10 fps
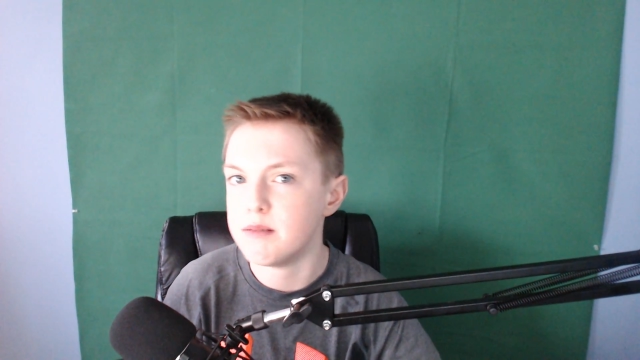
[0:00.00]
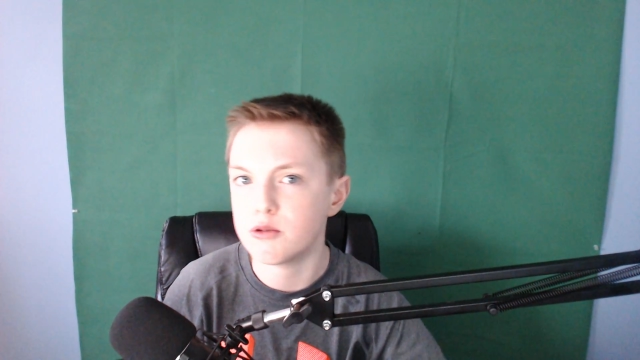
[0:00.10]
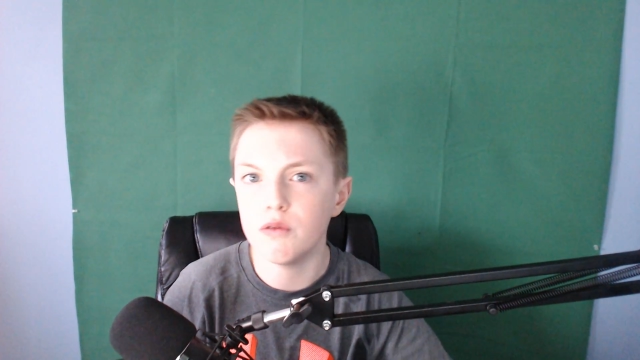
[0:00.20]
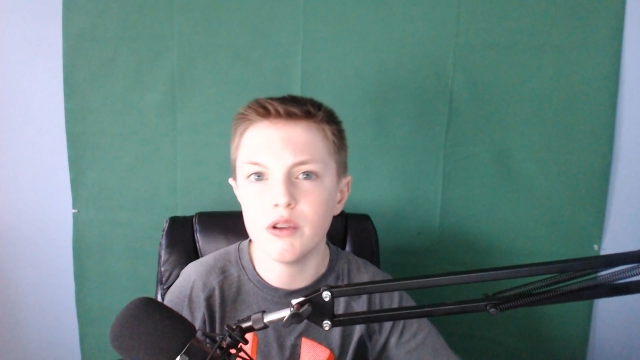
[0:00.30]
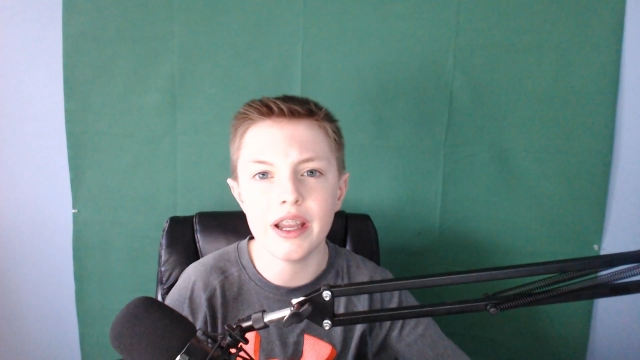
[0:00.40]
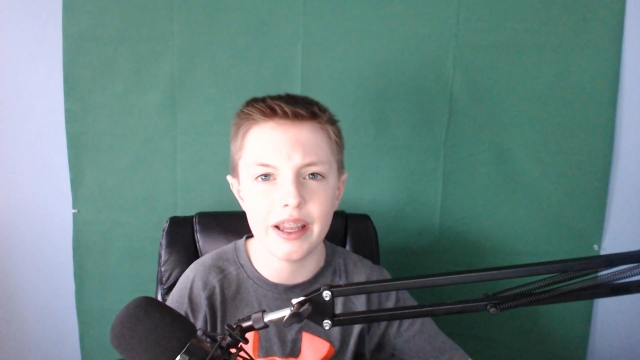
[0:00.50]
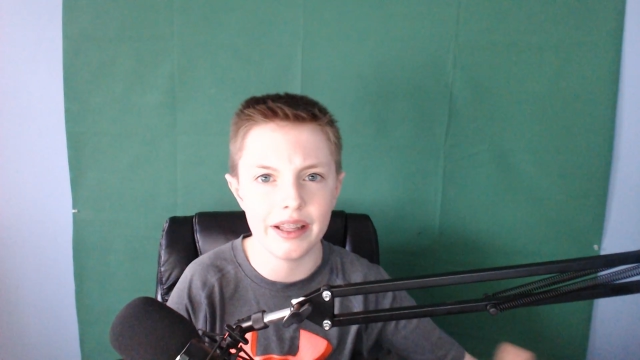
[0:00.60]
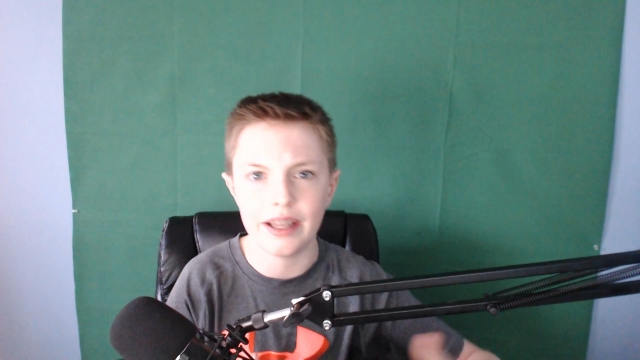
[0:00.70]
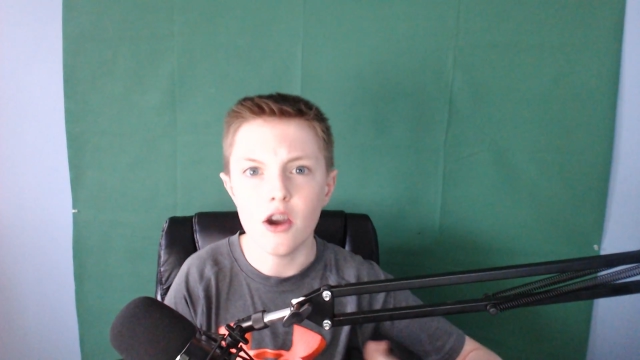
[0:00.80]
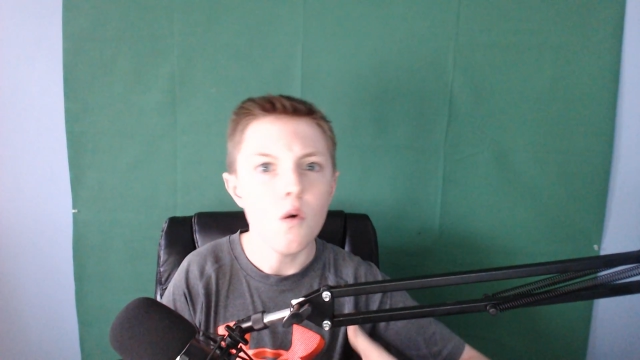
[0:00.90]
So if we can, like
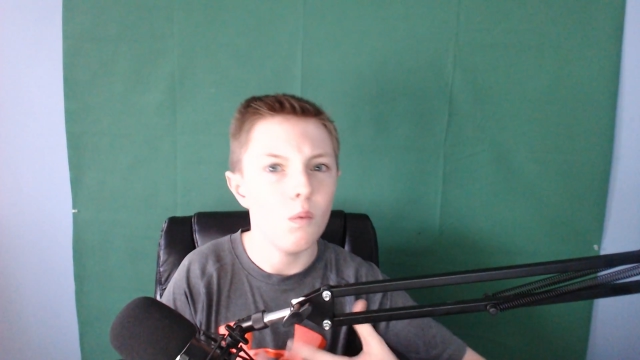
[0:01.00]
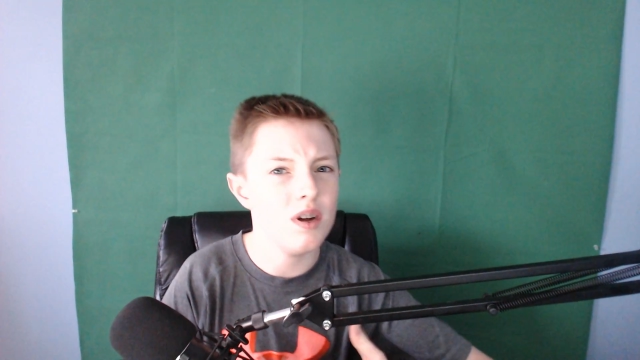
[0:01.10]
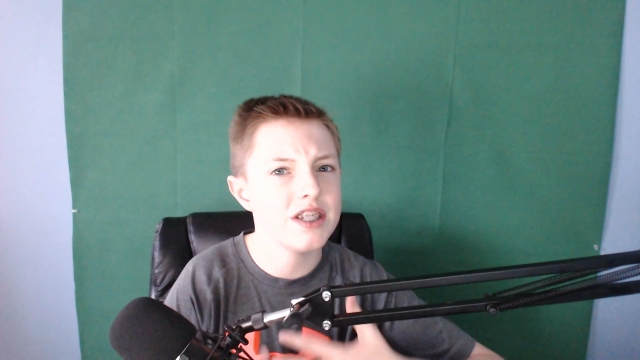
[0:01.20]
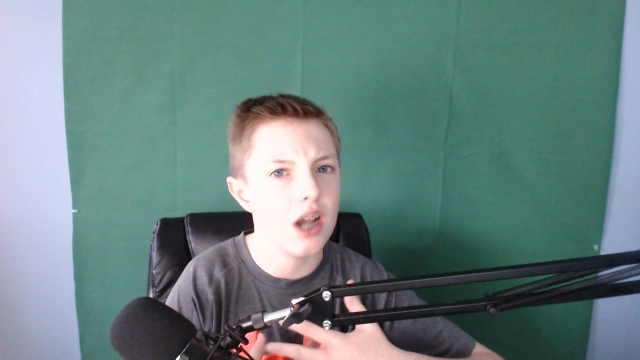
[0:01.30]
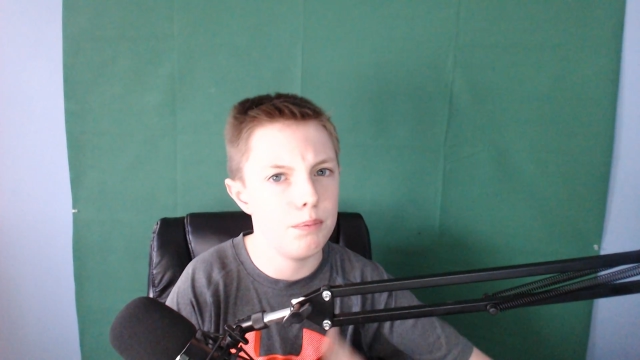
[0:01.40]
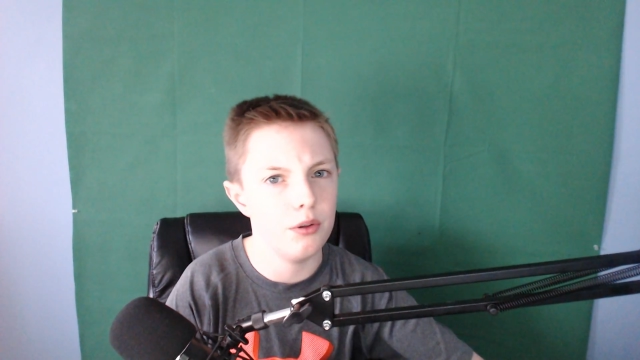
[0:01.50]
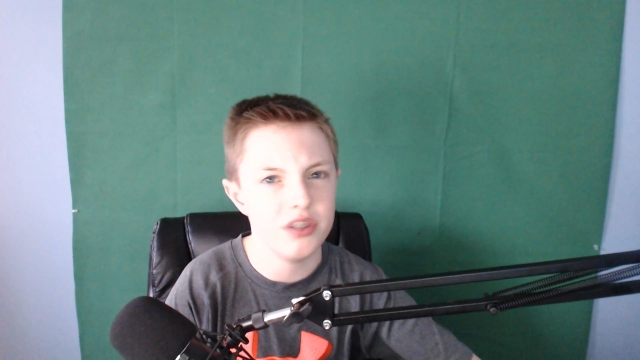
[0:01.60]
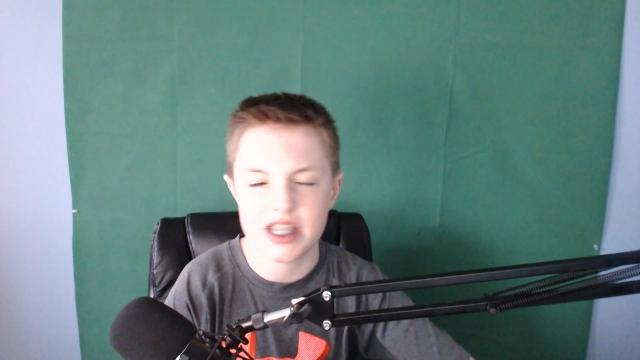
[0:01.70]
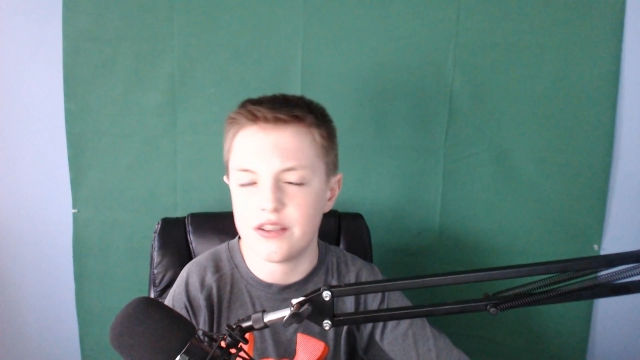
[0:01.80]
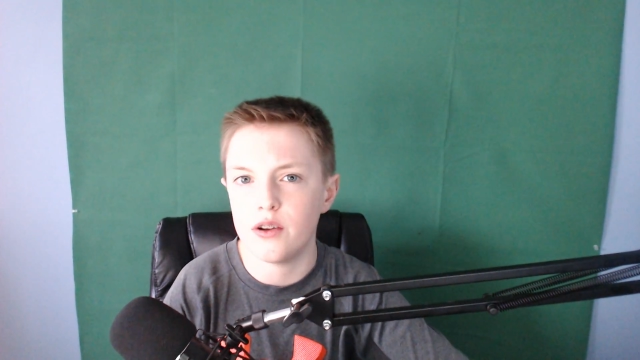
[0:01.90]
once I upload
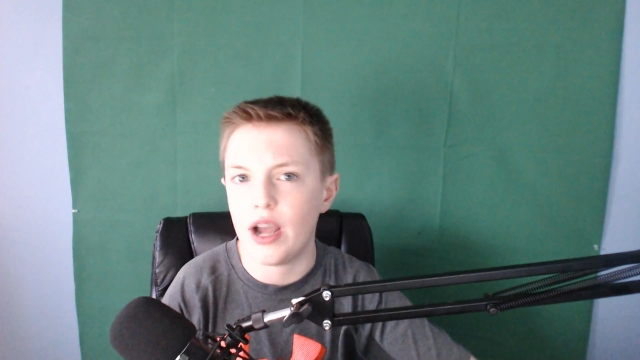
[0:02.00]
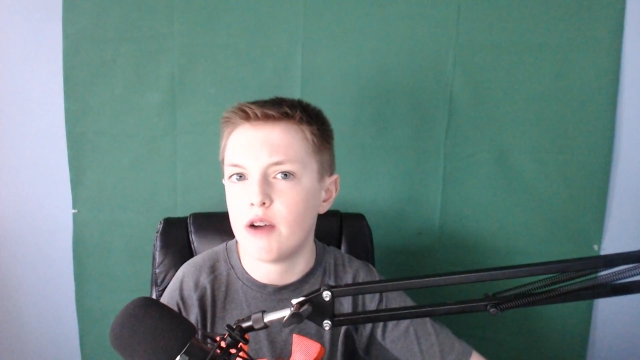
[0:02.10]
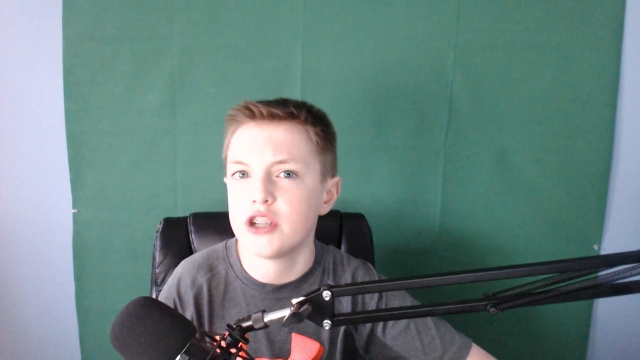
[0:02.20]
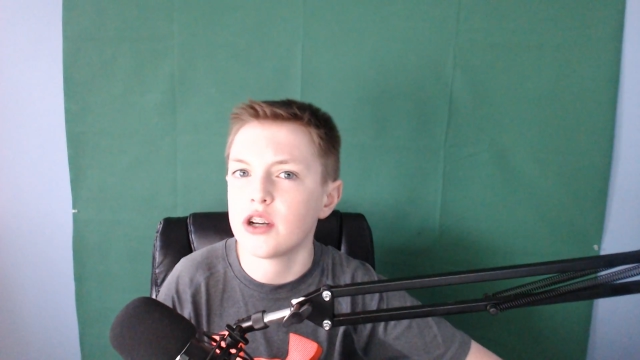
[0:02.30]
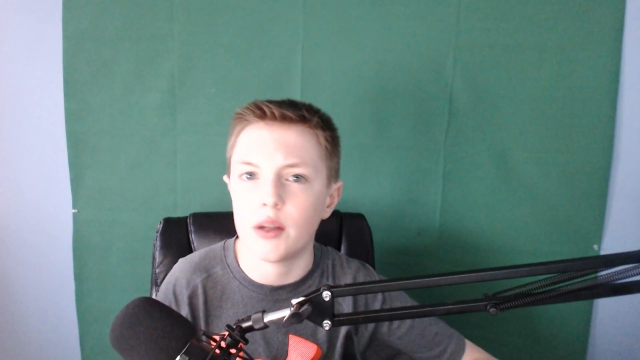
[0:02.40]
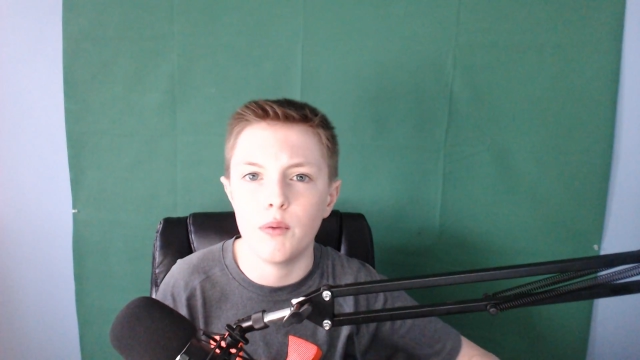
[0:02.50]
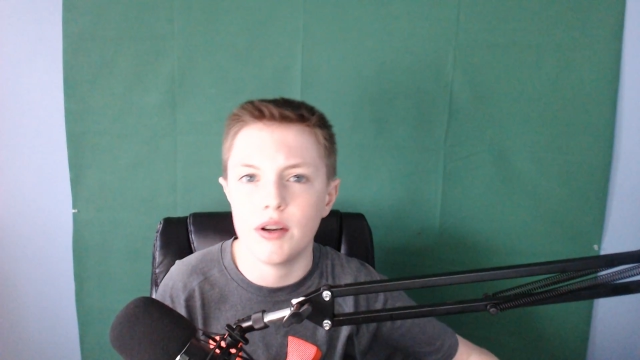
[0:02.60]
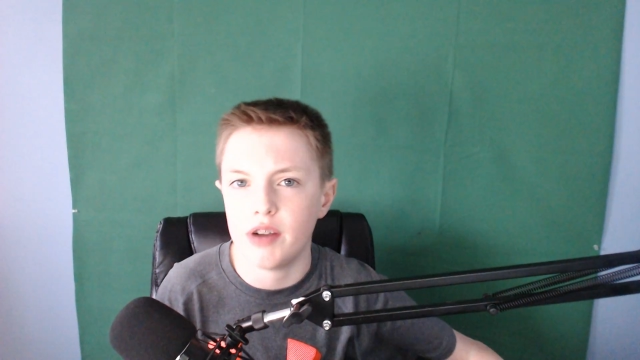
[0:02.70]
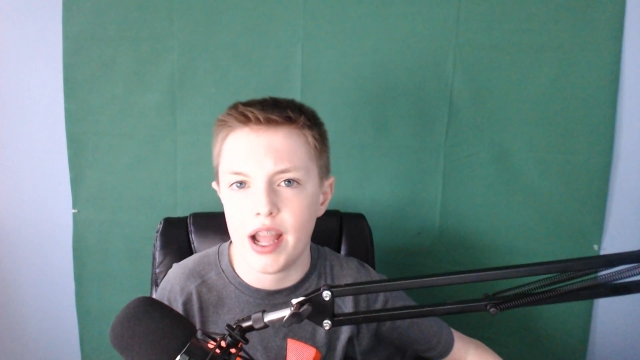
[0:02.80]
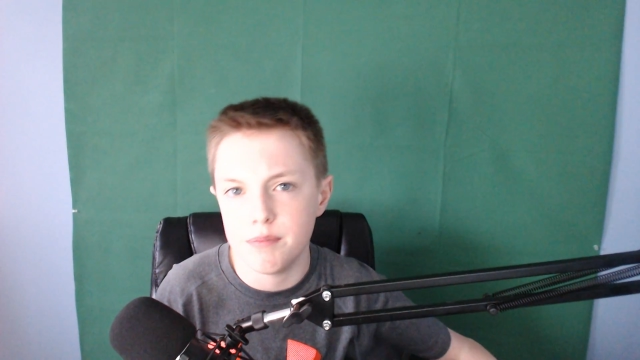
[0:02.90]
this, I'll check like whatever I
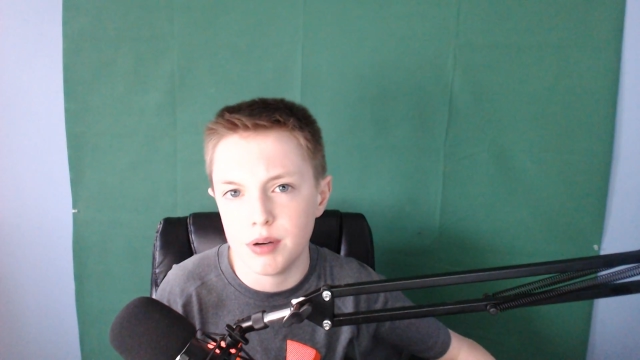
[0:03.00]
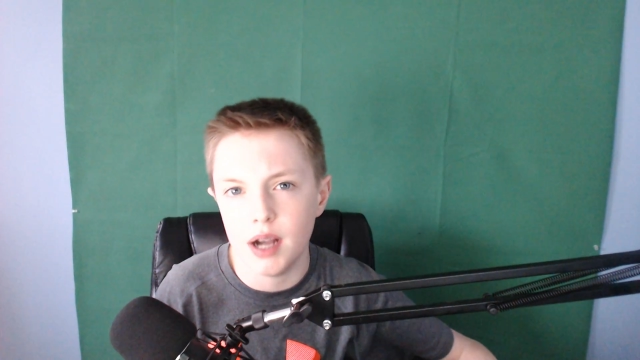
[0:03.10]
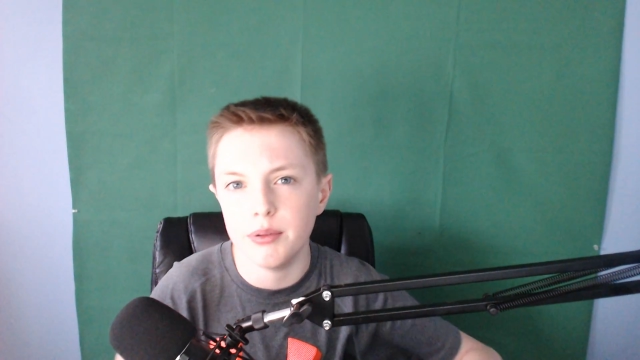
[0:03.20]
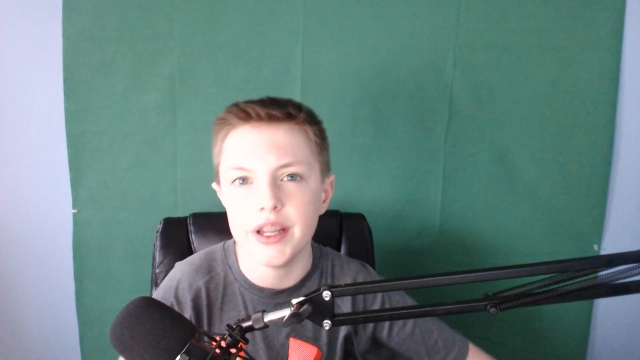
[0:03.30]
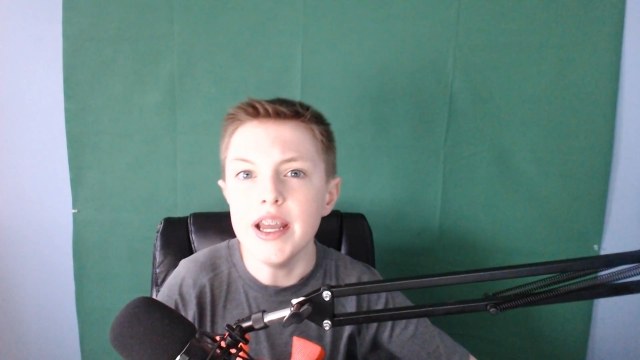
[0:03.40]
have probably,